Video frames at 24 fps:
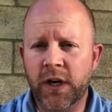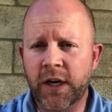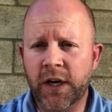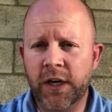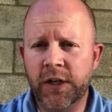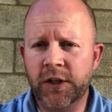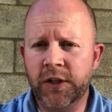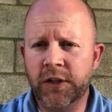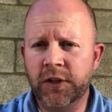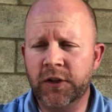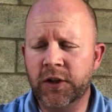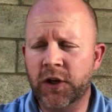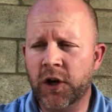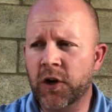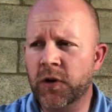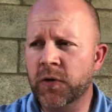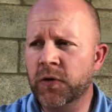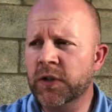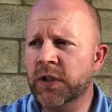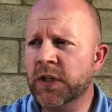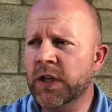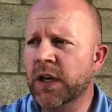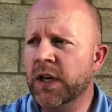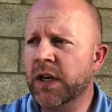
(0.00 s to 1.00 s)
onions
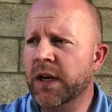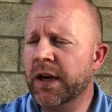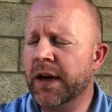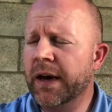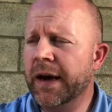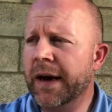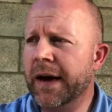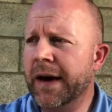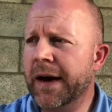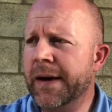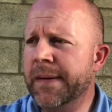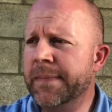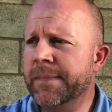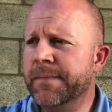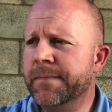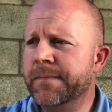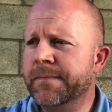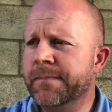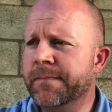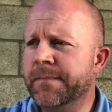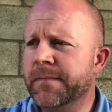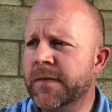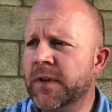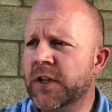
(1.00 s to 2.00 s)
goes,
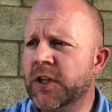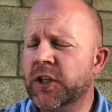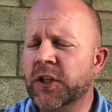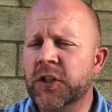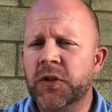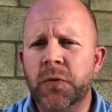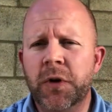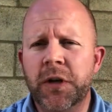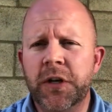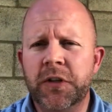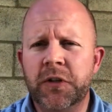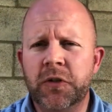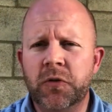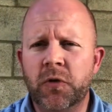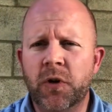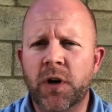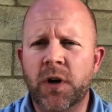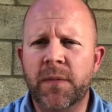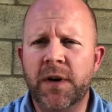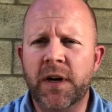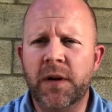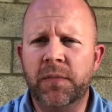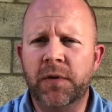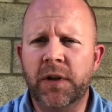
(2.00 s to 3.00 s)
you just want to store
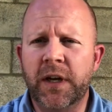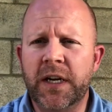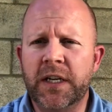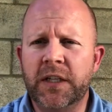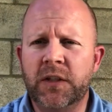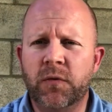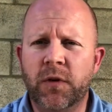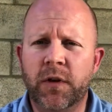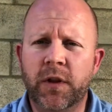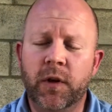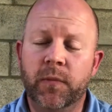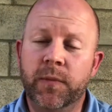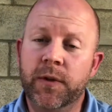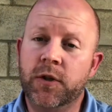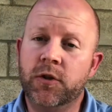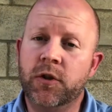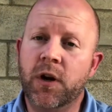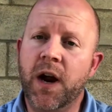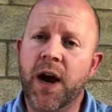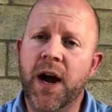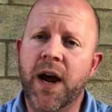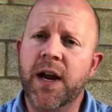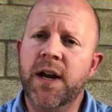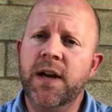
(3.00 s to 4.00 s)
them in a place where they'll be
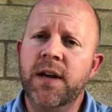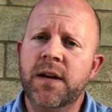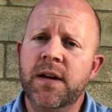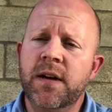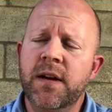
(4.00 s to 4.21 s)
dry,